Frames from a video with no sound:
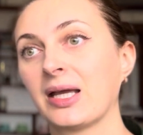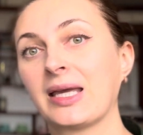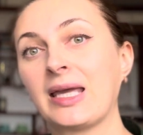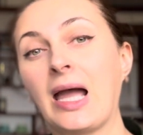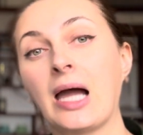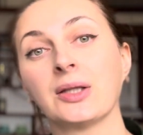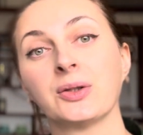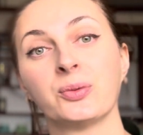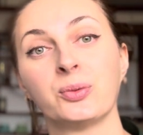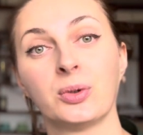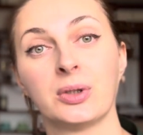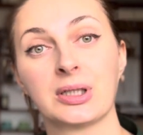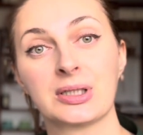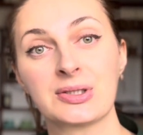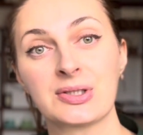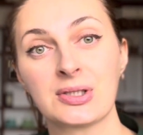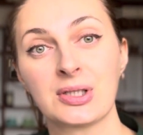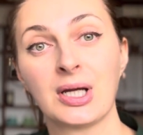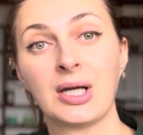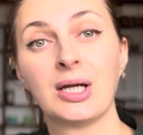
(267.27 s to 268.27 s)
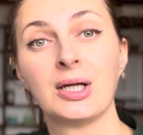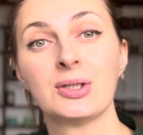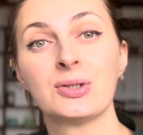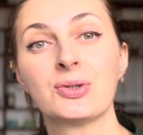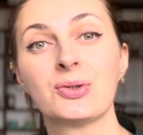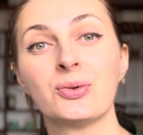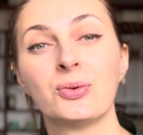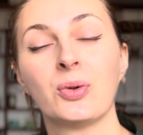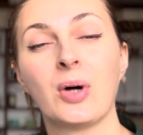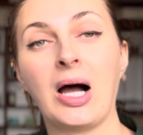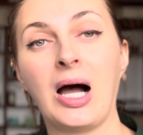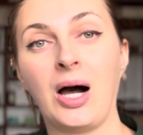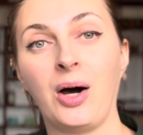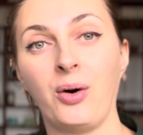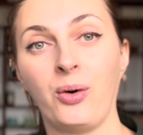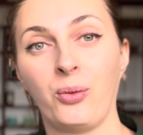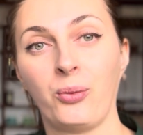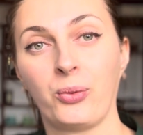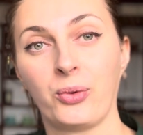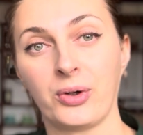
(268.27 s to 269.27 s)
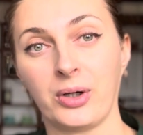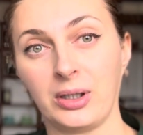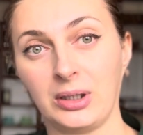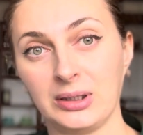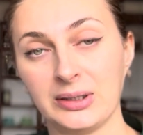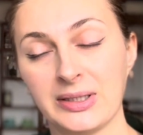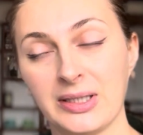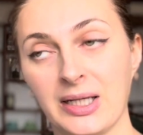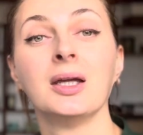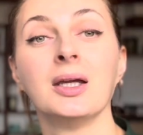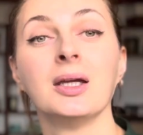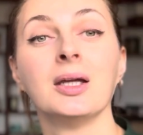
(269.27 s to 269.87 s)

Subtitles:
catwalks to our world.